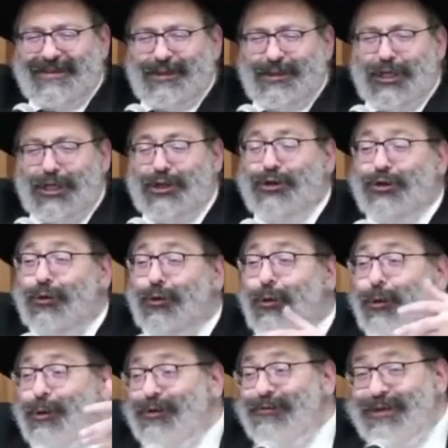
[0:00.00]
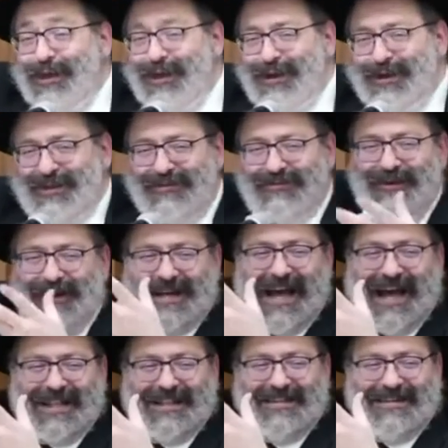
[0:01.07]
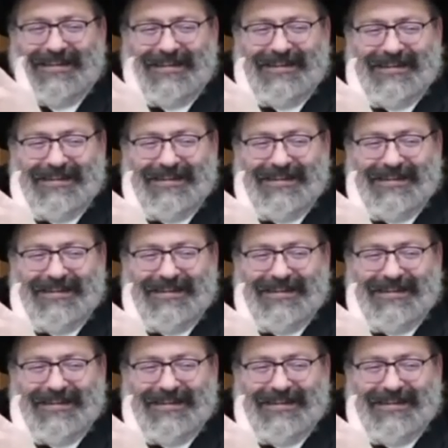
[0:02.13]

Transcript: So you took all of the years of yagata,